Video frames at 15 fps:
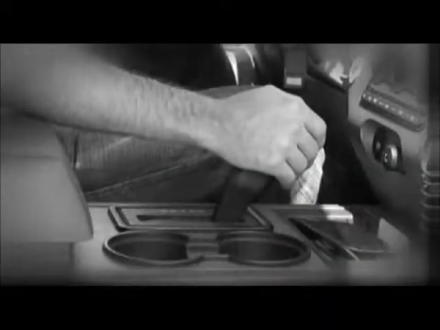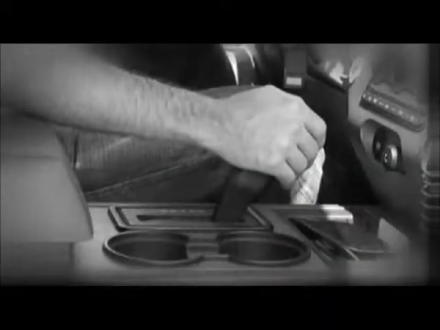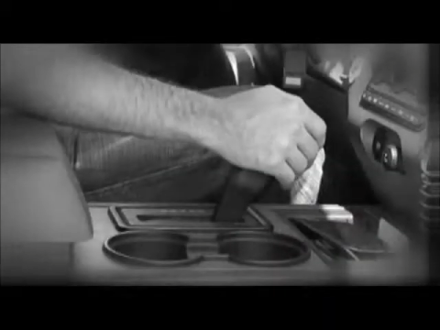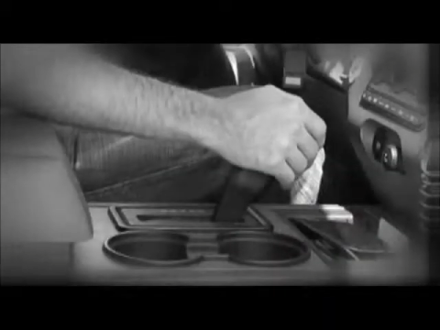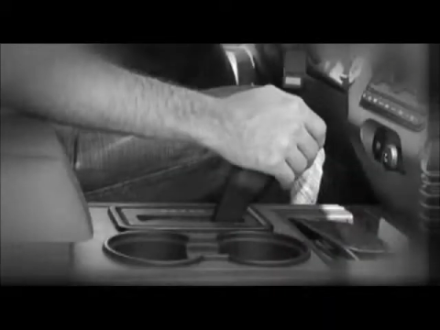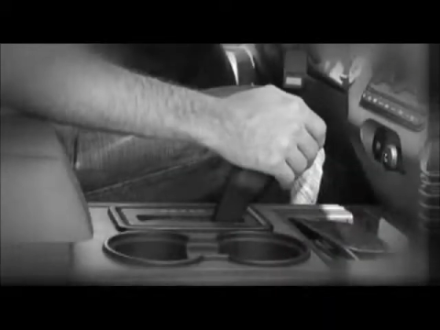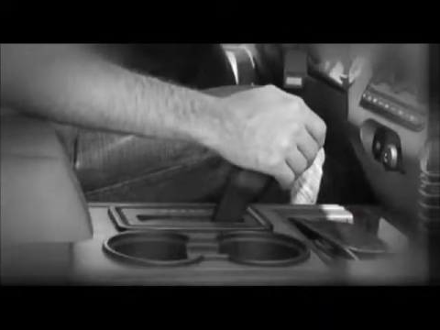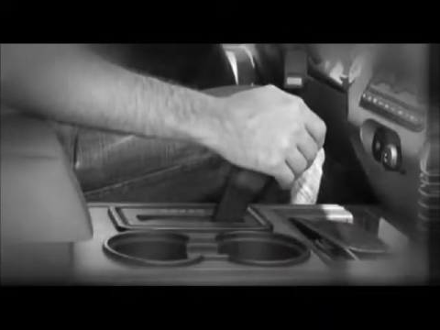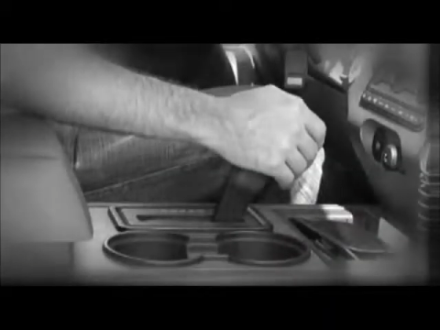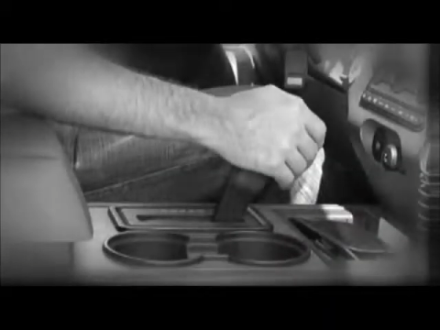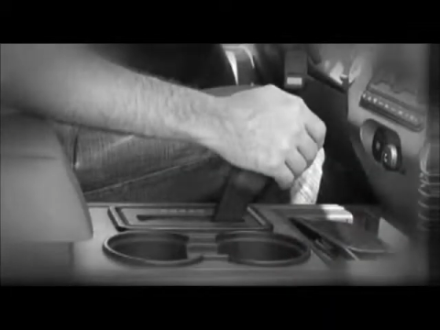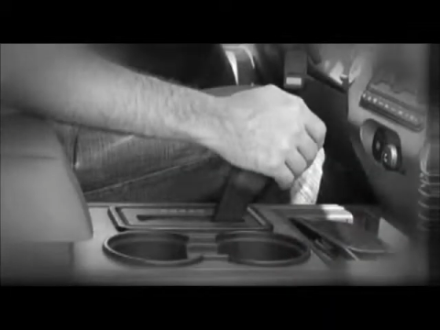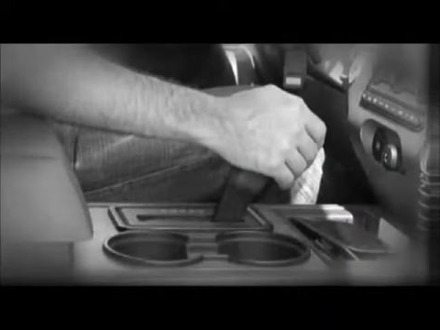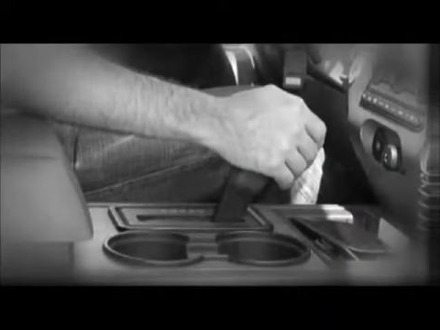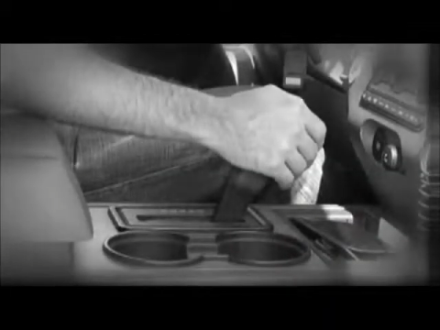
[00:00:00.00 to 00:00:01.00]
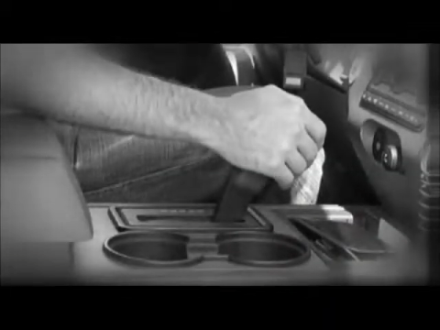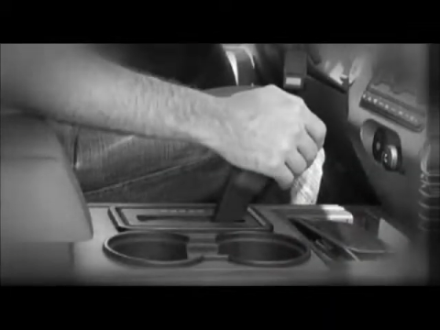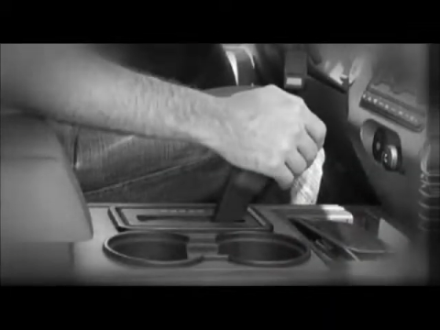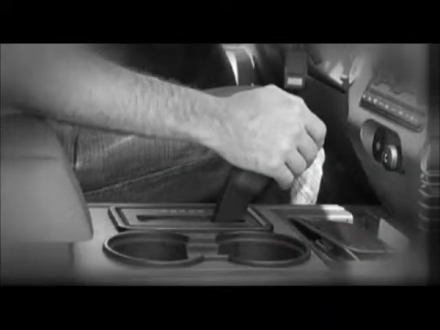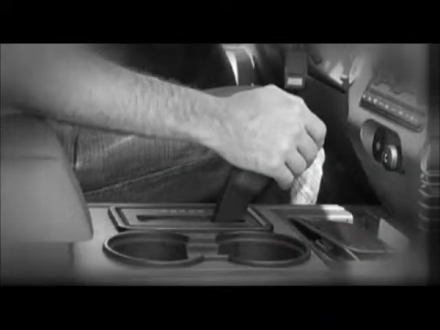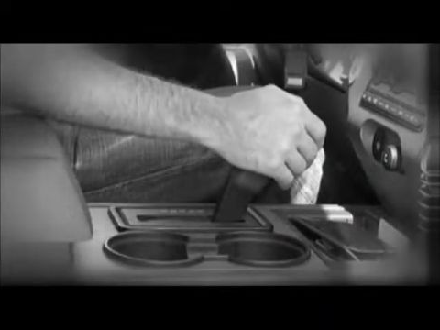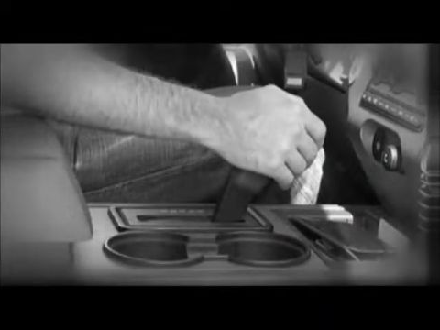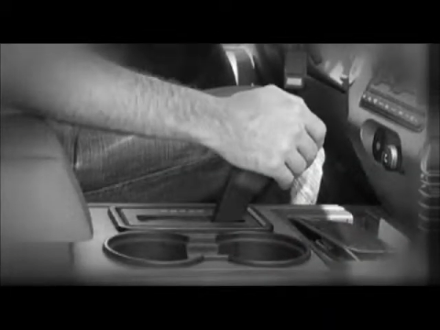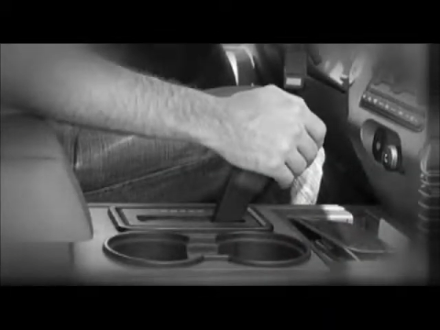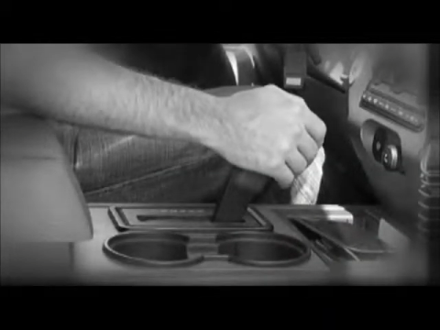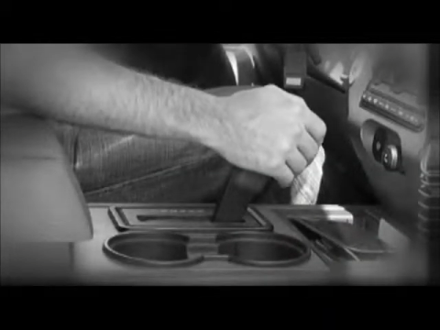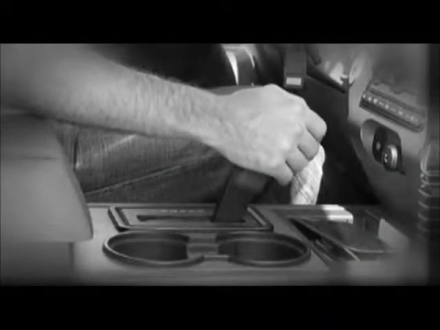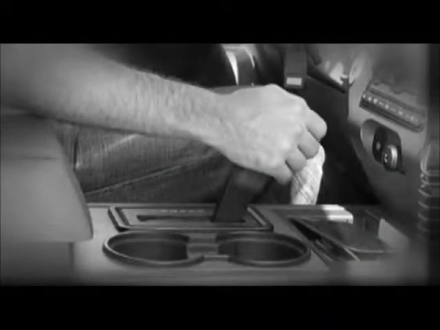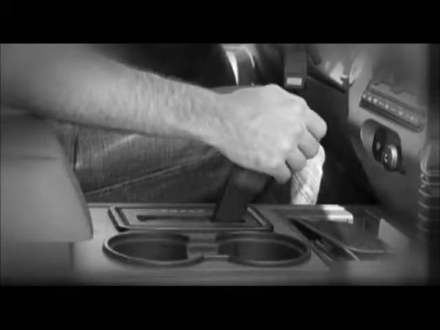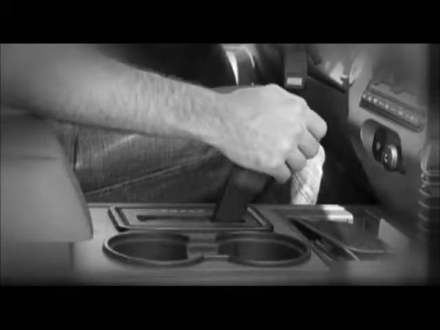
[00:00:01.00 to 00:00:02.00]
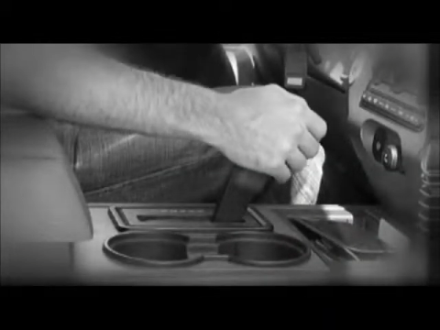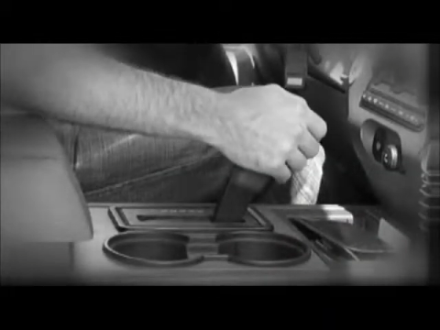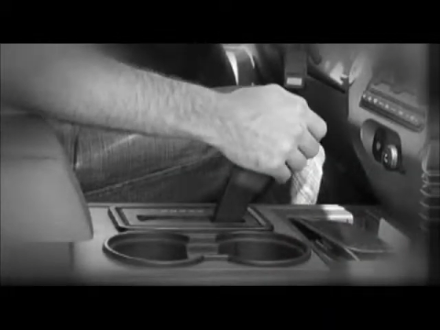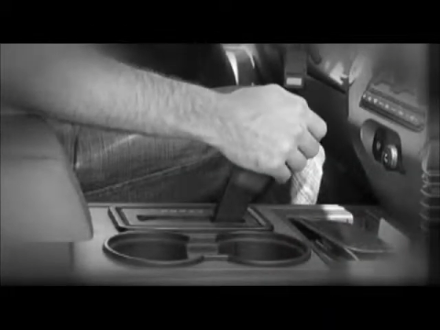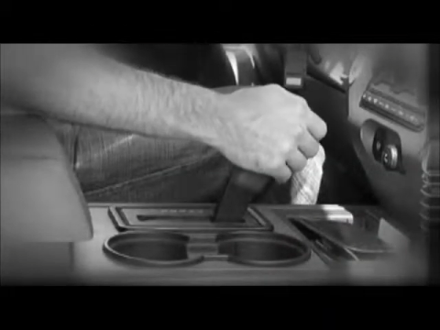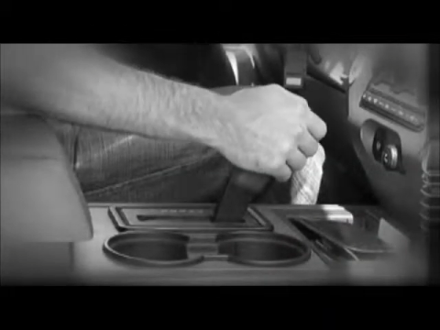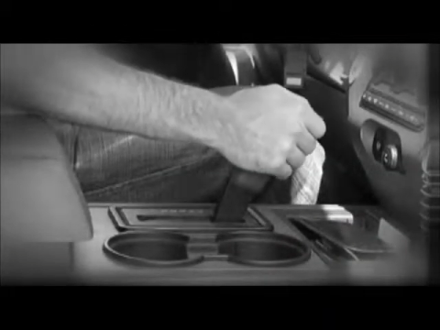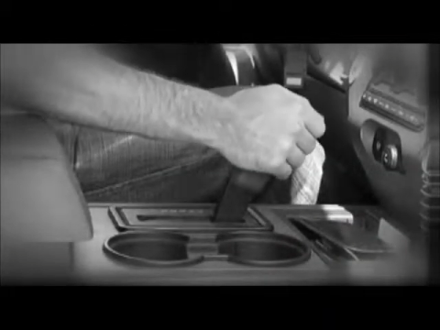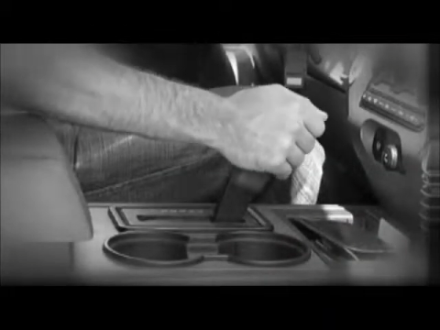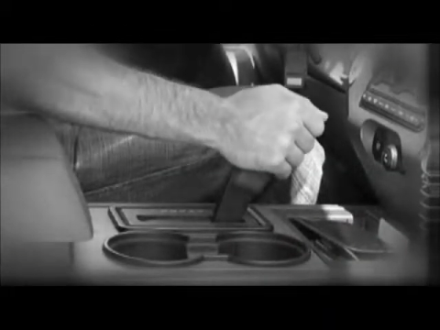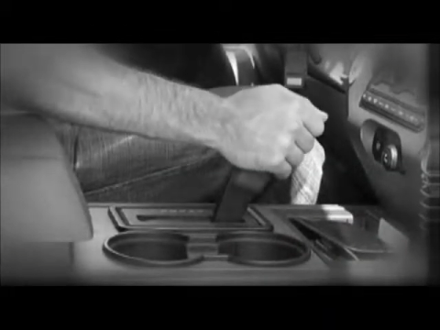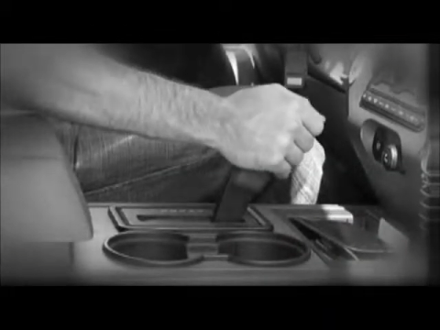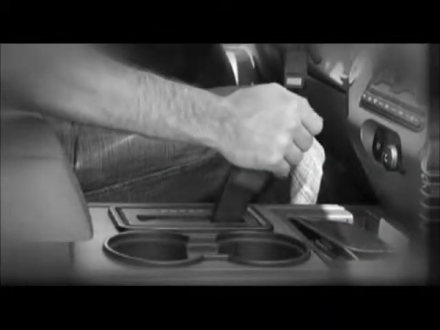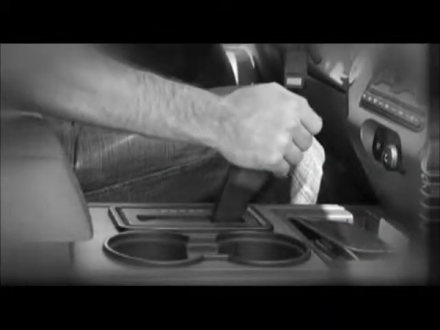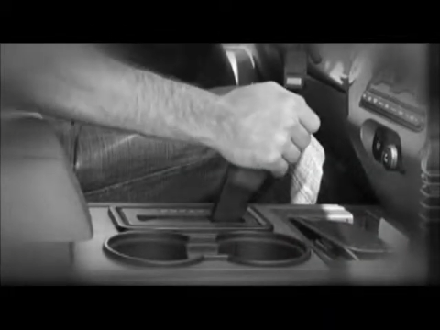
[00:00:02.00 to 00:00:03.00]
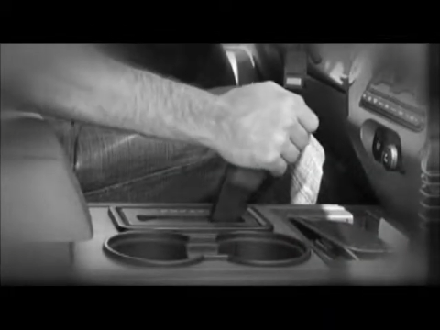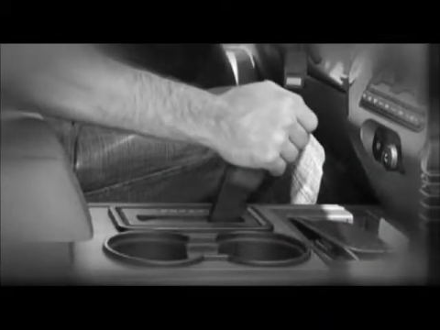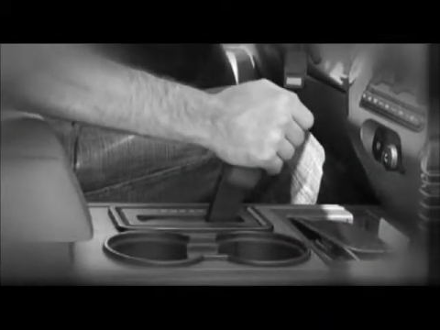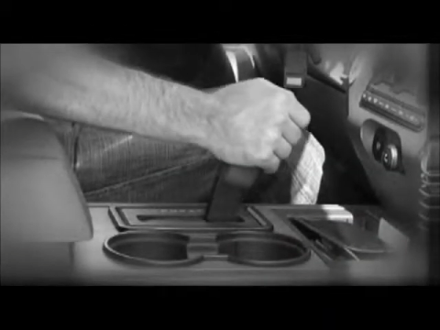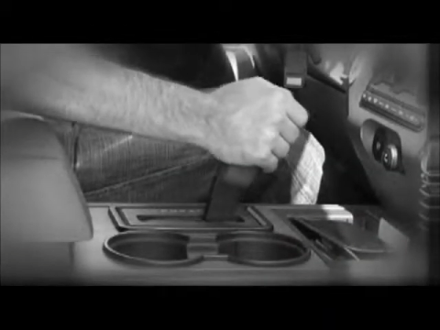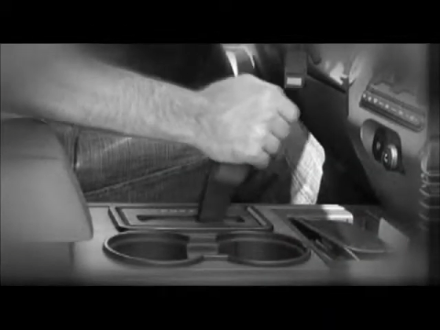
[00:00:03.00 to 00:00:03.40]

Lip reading: (no speaker visible)